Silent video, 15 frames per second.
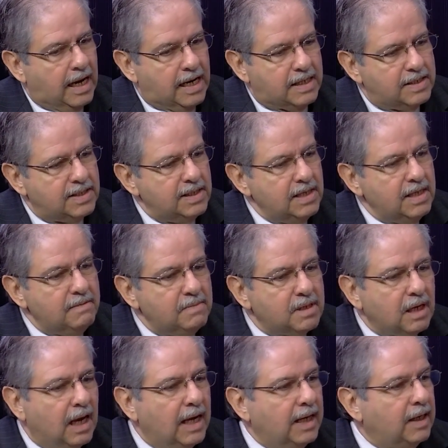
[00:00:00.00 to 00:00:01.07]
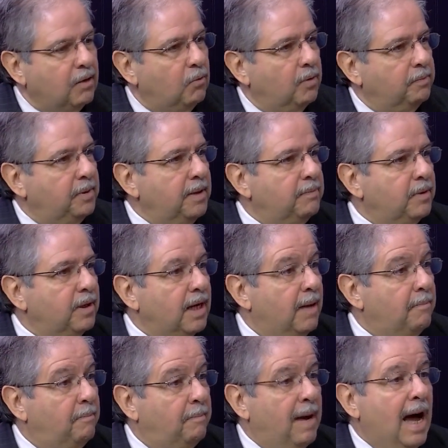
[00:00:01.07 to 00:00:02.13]
seems like when people
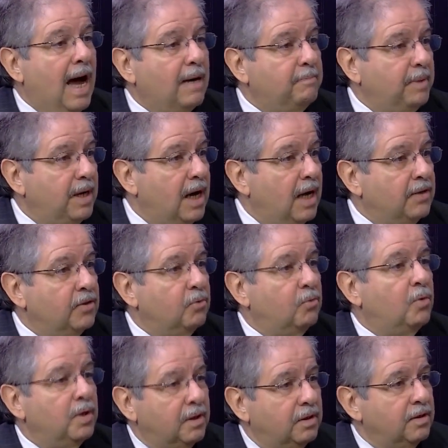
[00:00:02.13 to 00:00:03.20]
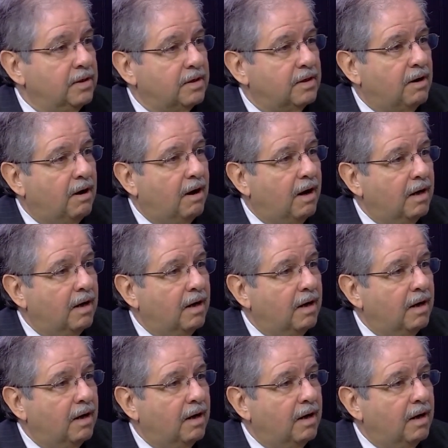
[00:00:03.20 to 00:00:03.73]
got back behind the wheel of their car,